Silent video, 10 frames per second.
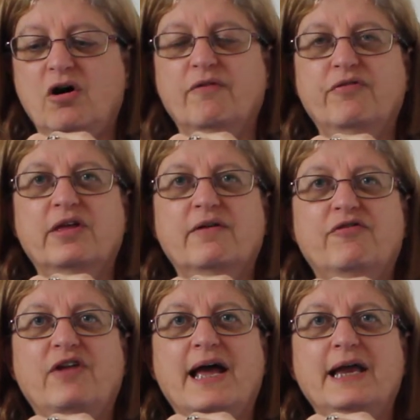of the
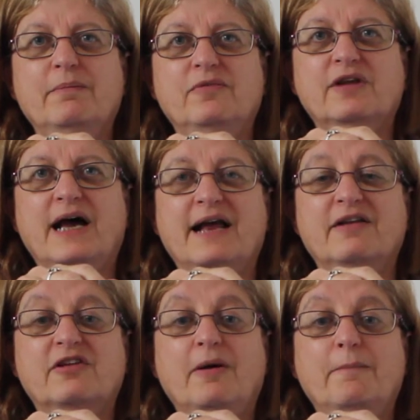flames,
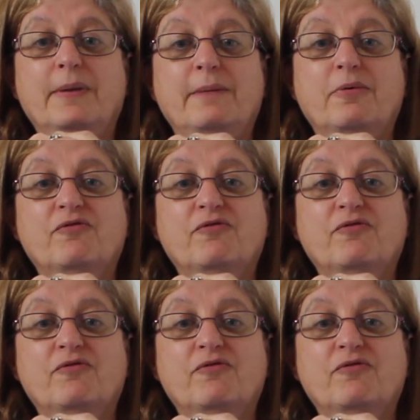and some people